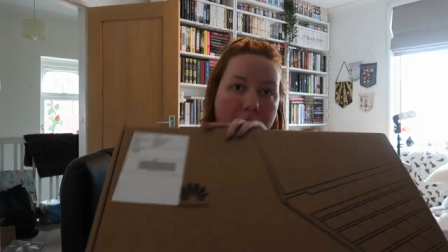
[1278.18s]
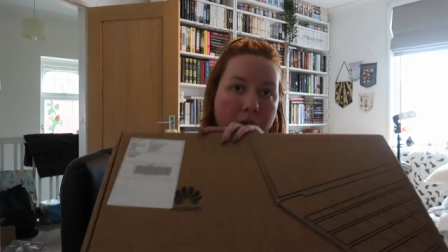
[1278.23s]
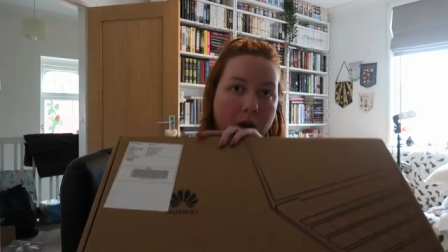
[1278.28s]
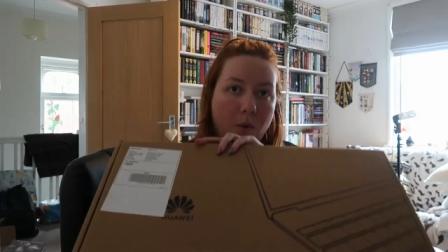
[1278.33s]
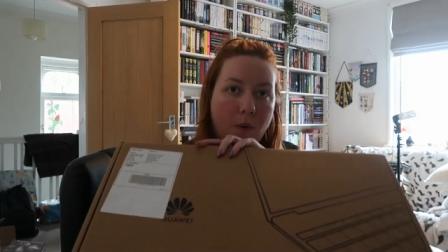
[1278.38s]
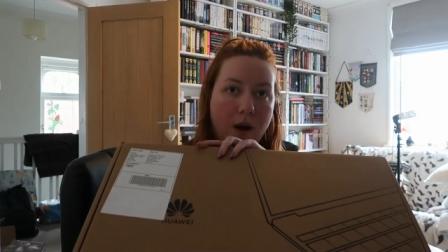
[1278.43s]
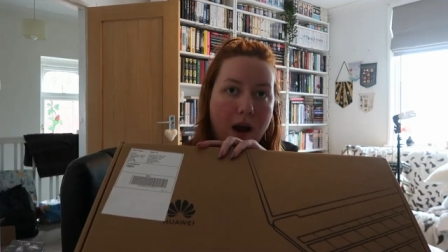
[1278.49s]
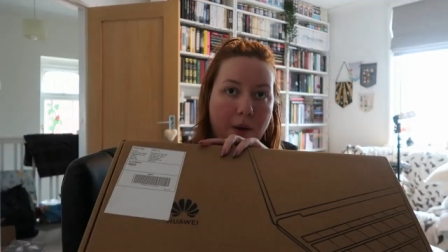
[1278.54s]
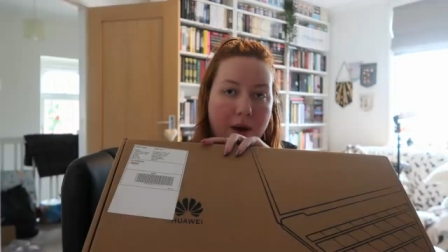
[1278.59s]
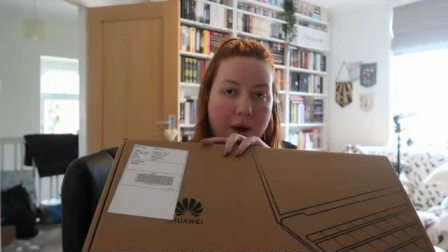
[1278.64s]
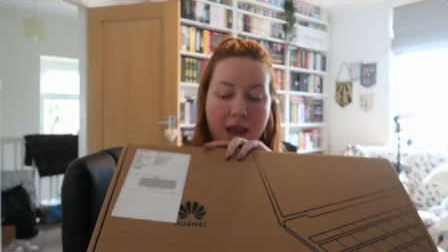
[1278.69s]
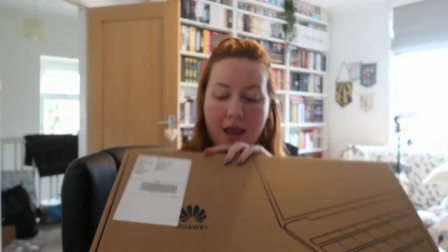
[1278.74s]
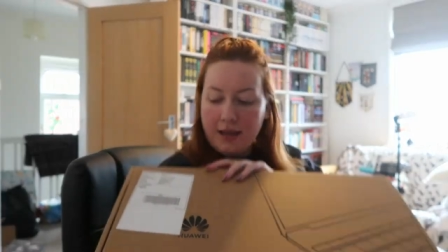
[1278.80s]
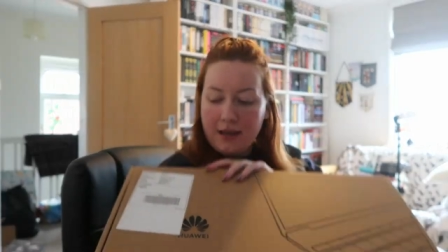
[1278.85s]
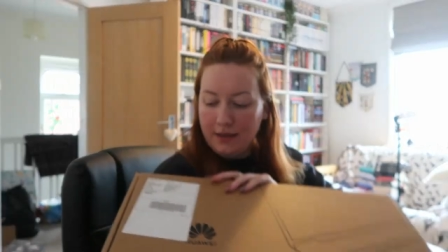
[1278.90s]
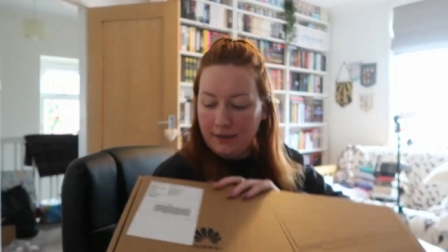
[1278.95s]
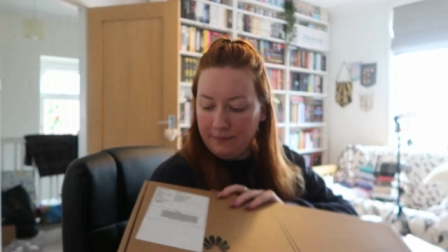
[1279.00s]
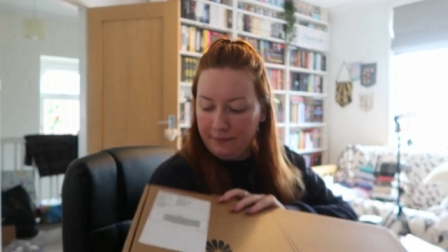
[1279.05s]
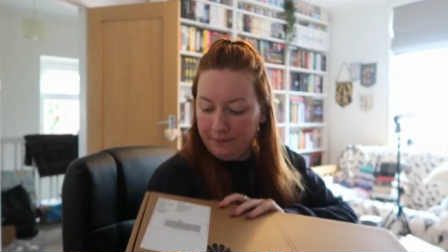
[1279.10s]
How are
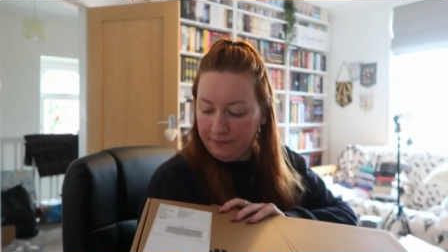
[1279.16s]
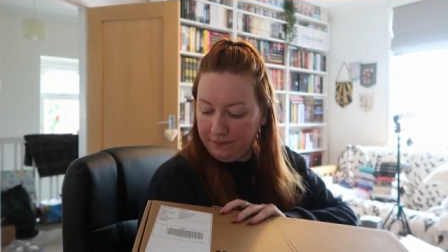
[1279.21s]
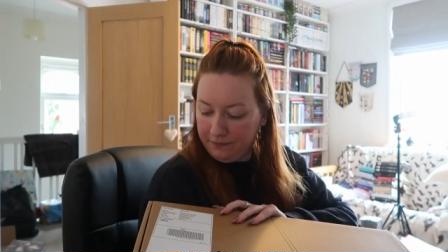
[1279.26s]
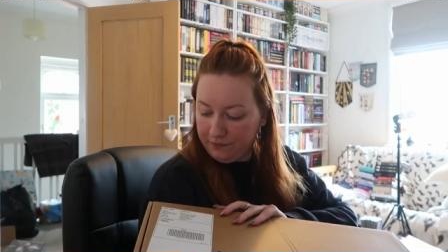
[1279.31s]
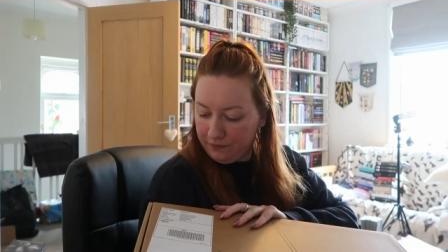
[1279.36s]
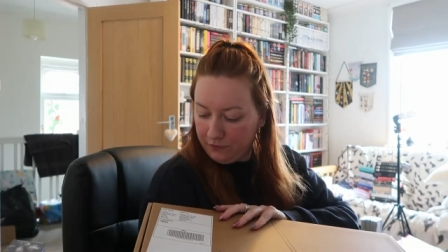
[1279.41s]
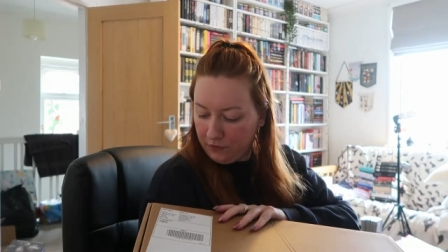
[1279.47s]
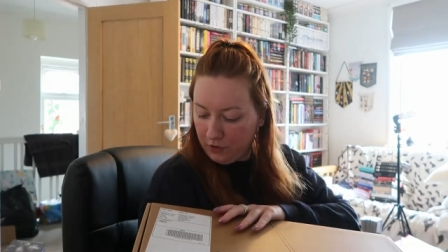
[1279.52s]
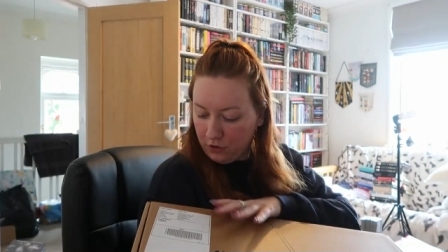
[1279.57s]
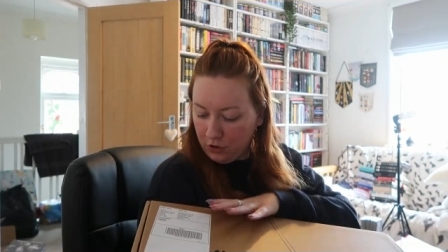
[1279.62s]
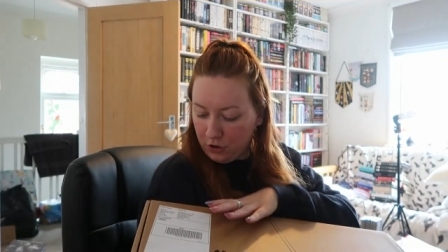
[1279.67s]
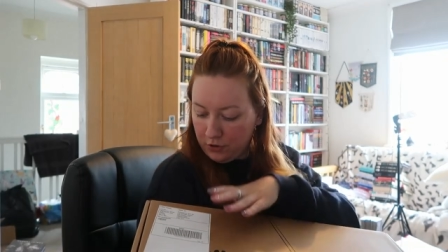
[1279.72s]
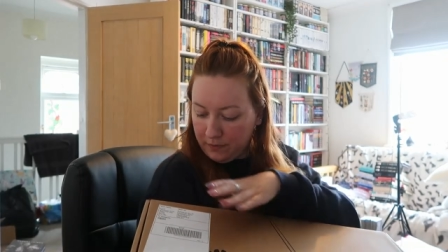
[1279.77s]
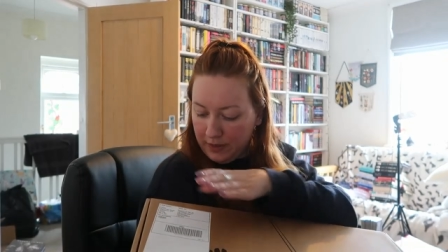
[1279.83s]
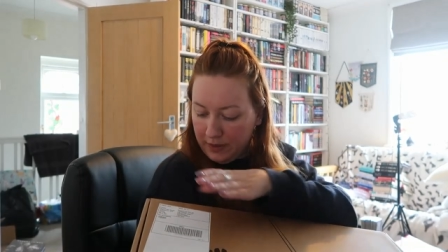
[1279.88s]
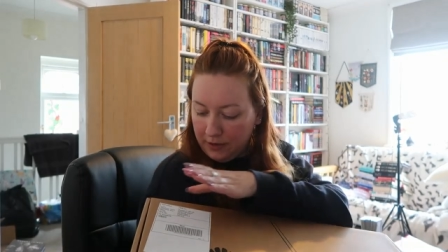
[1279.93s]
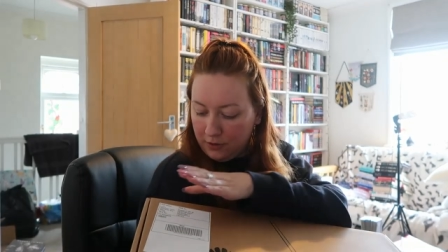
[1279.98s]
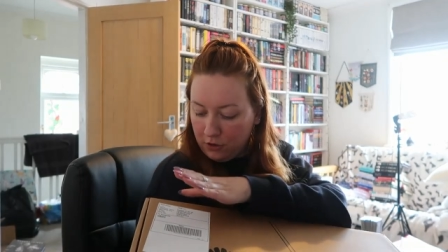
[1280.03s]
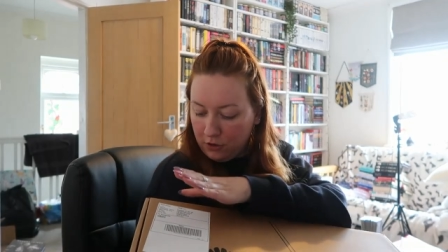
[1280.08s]
we? Just
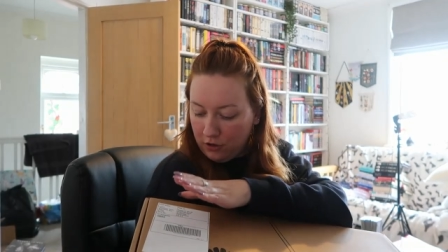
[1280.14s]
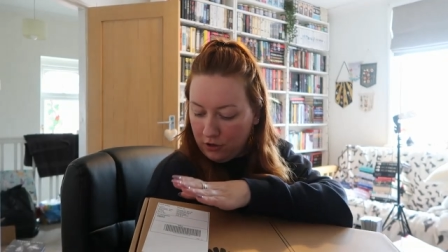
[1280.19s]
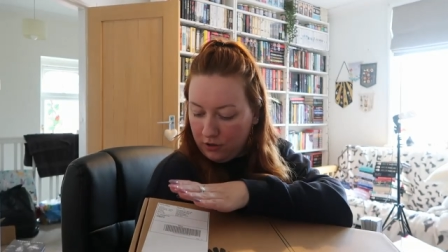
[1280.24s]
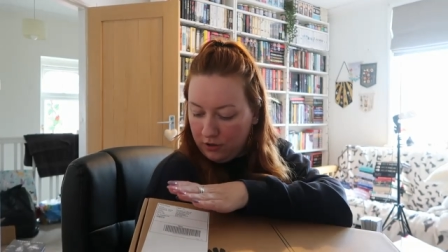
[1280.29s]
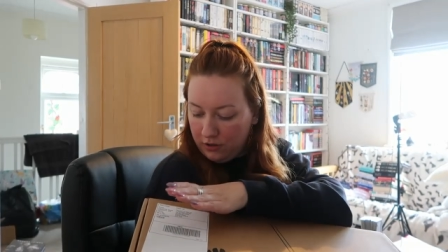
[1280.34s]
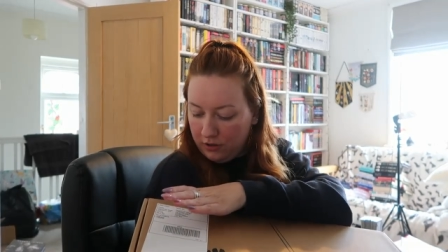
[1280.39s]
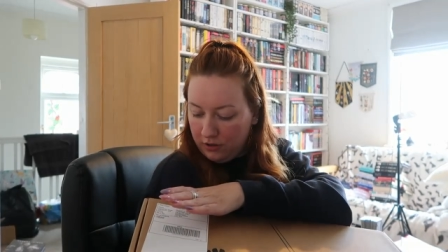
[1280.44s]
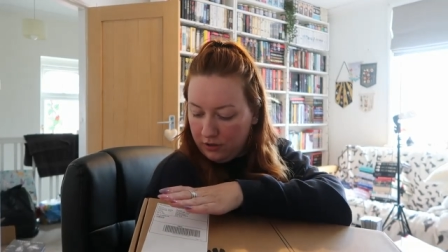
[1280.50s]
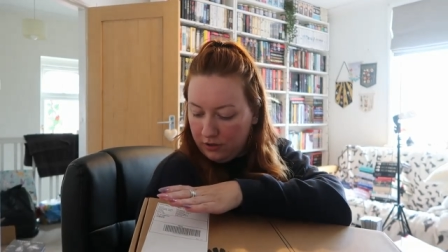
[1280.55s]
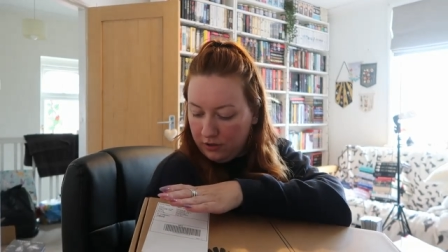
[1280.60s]
make sure